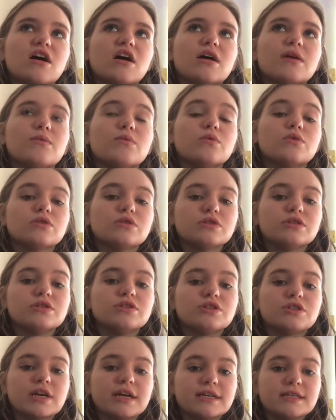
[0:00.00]
I want to
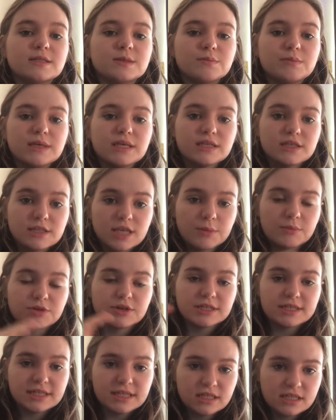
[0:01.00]
train to be a summer
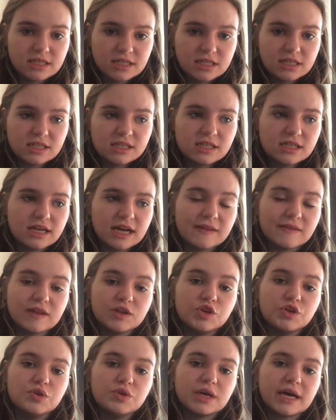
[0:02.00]
assistant, and
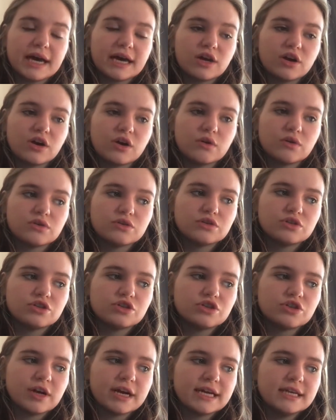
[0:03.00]
then you can go on to
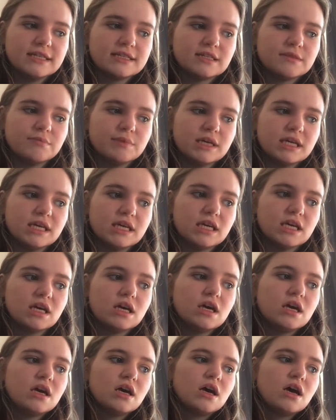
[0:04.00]
train to be
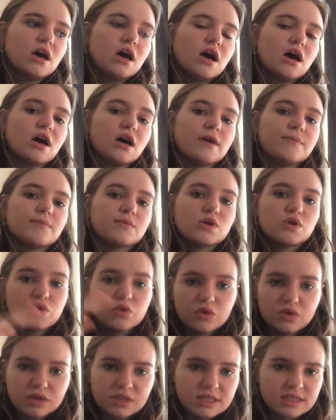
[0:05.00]

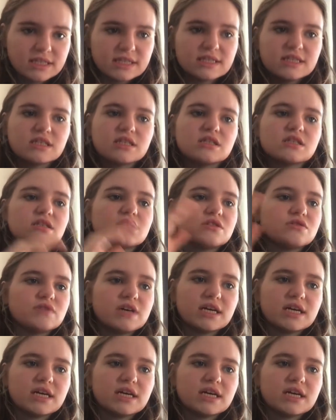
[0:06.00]
course assistant,